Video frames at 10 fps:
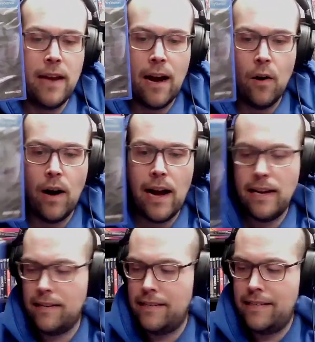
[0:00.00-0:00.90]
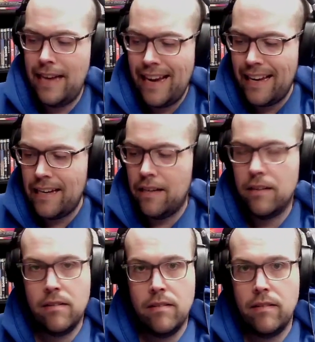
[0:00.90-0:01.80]
Now, I did
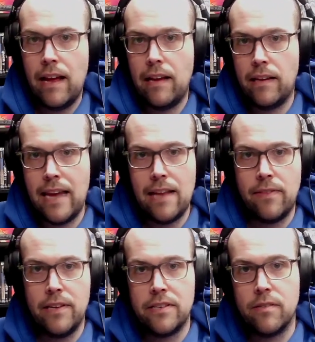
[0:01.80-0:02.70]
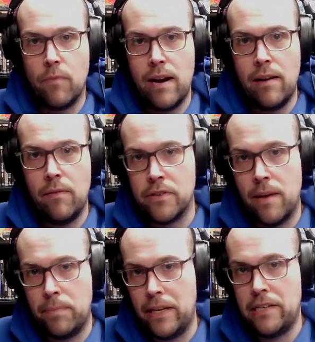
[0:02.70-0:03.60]
get this when it was
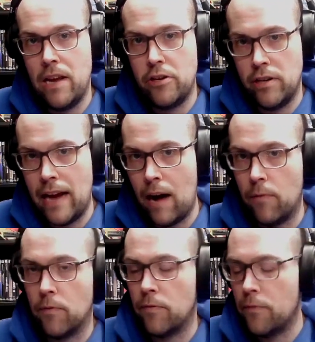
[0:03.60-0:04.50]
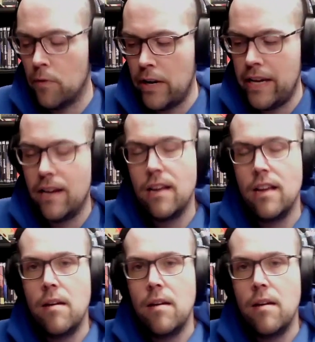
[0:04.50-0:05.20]
on PlayStation Now for free.